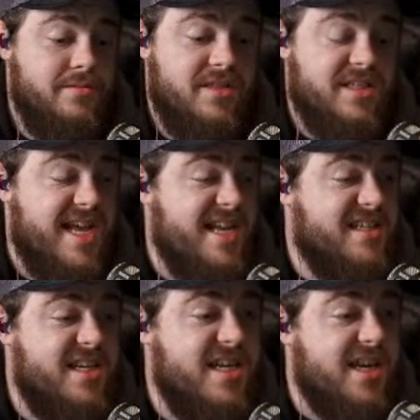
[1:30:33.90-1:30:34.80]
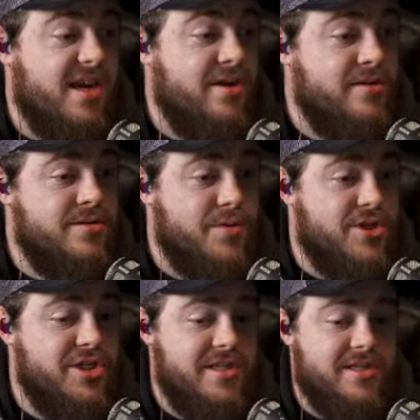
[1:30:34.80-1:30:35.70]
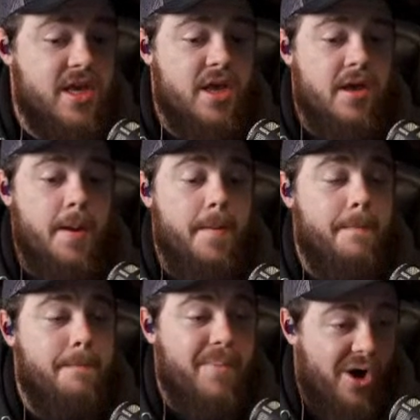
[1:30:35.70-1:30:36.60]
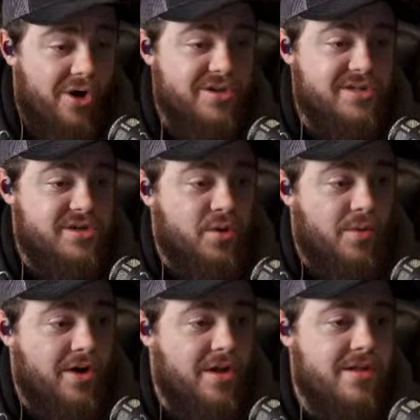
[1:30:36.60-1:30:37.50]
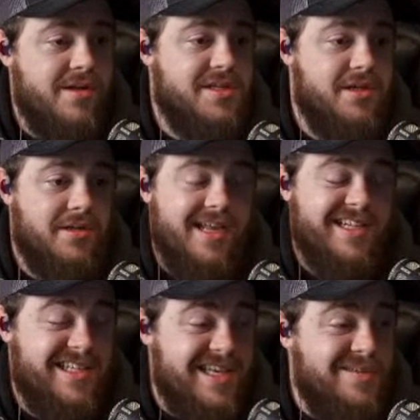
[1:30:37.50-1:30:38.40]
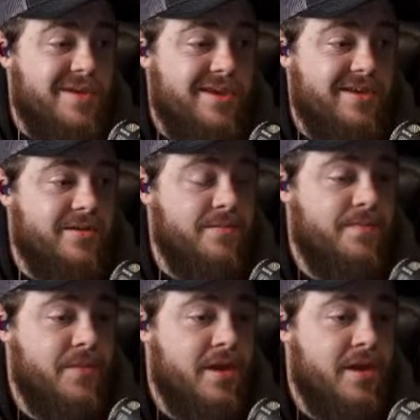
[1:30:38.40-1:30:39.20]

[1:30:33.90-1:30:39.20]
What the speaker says: the last 10 years, which is balls to the wall until like 10 p.m.